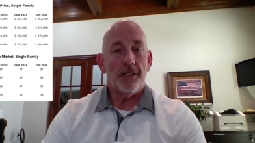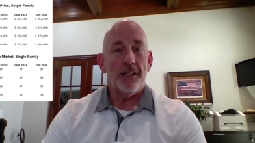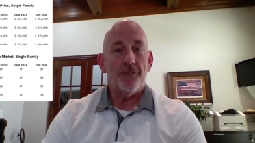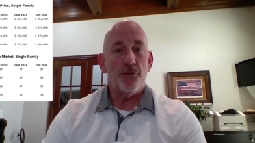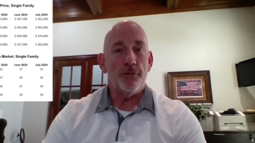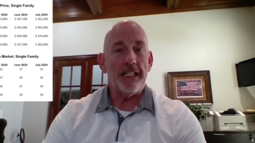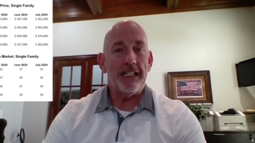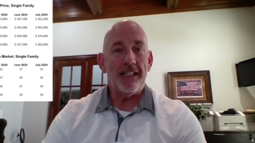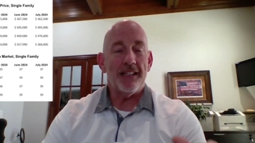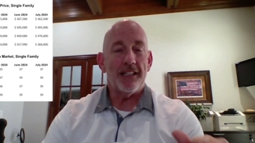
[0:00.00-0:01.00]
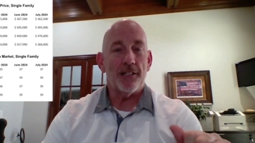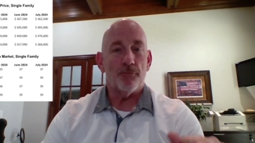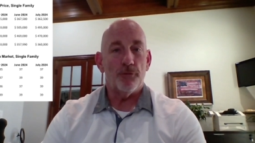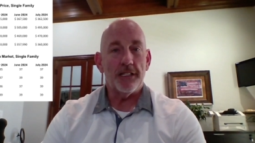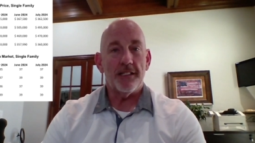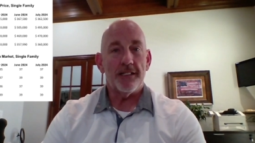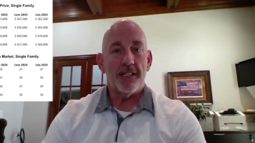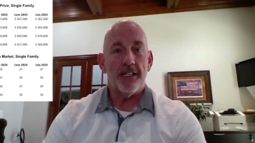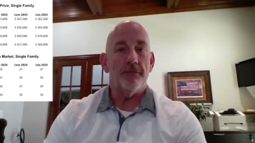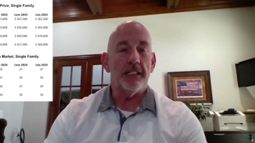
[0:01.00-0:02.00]
and if you need anything real
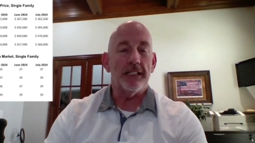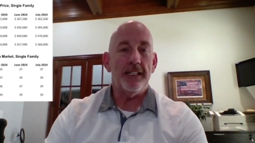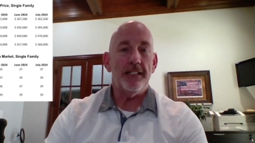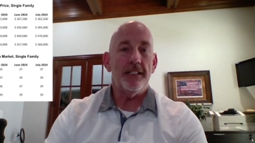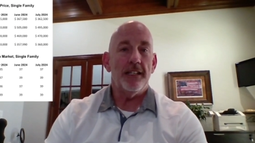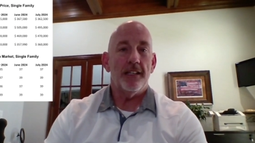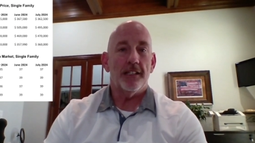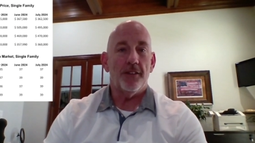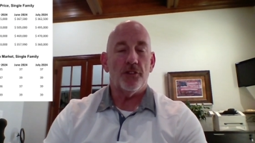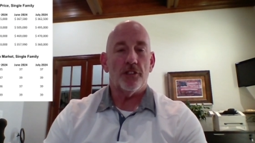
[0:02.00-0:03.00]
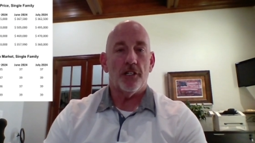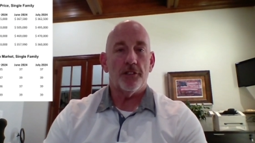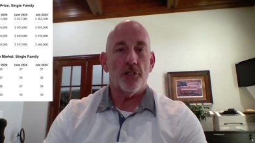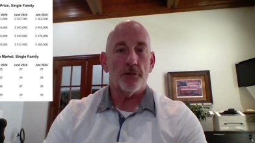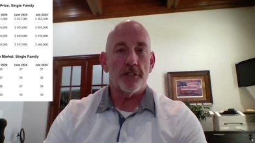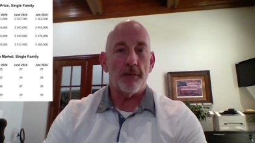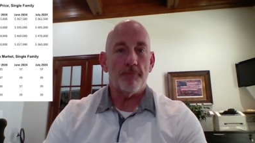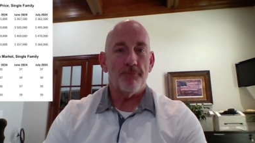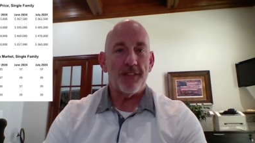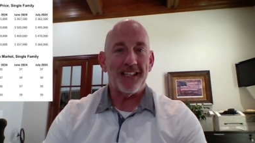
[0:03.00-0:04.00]
estate related, give us a call at the Kocher
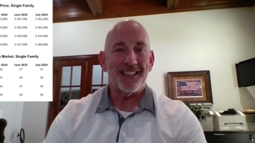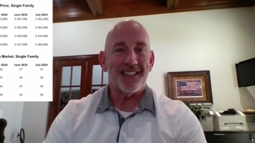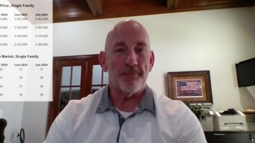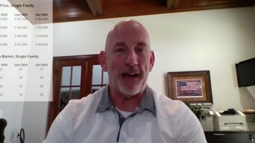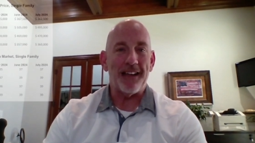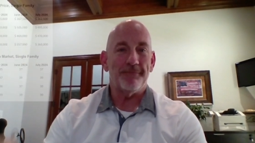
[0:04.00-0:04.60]
team. Thanks. Bye.